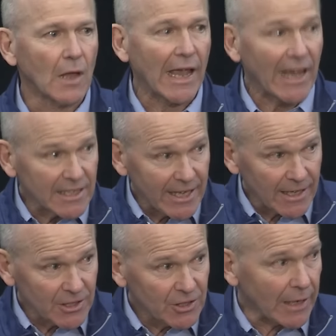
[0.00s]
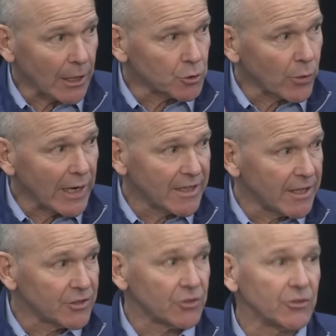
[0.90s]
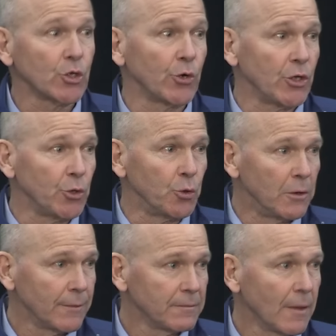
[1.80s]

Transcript: I got kids, I got grandkids, and so do you.